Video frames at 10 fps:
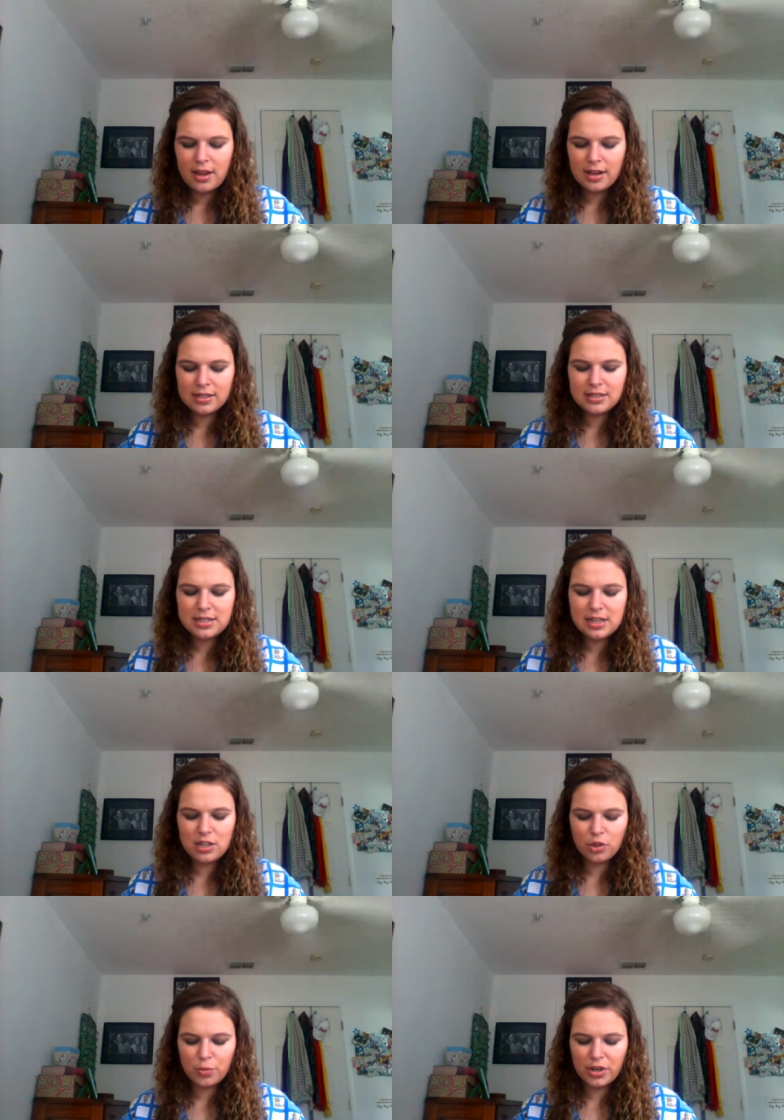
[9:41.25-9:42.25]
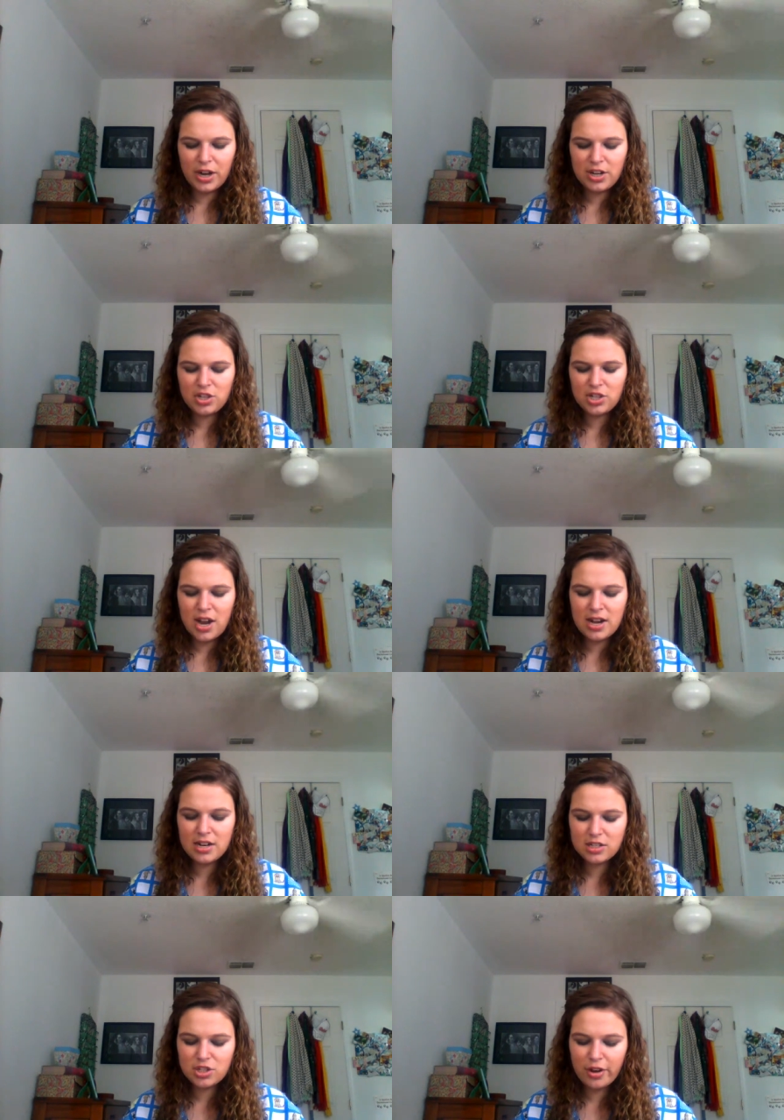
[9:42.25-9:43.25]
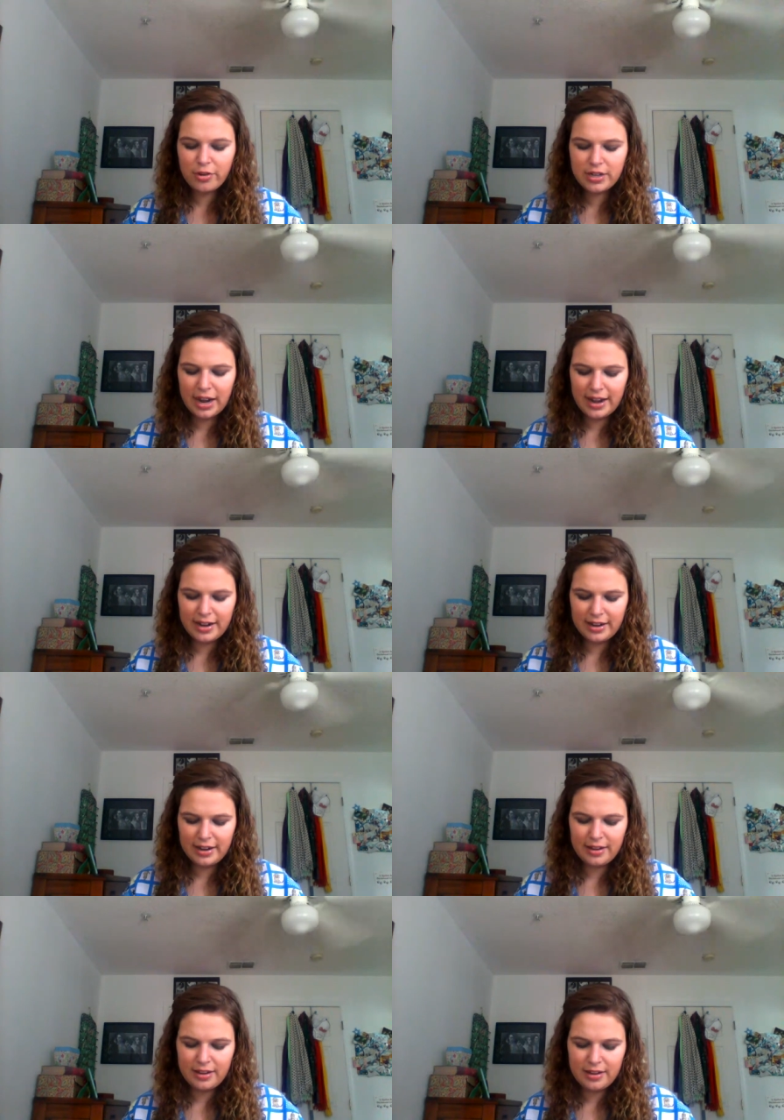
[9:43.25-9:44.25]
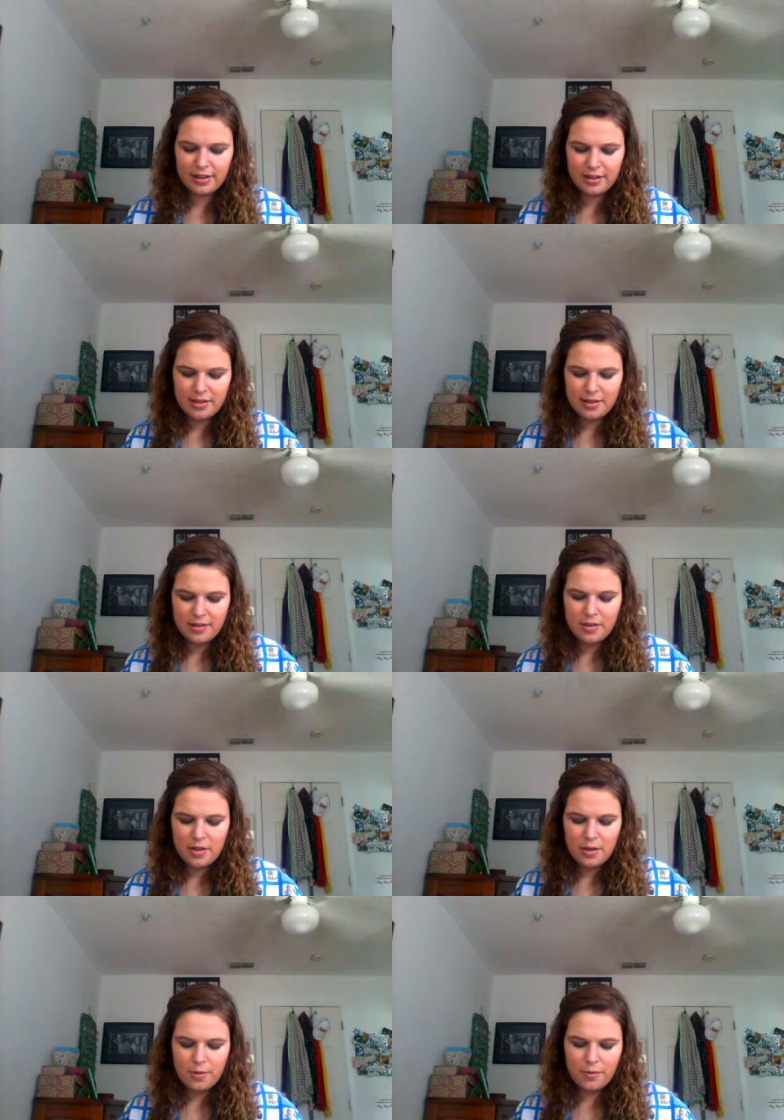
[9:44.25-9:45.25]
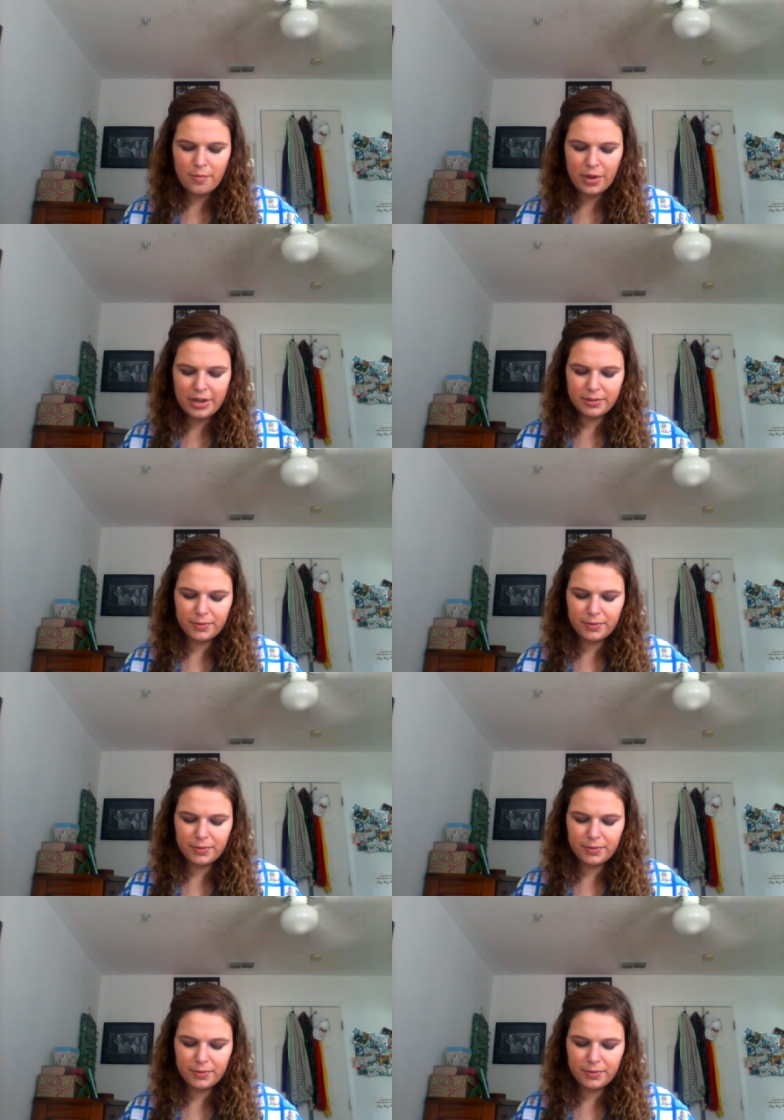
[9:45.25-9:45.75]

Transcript: Concealer Brush, and it is so tiny. But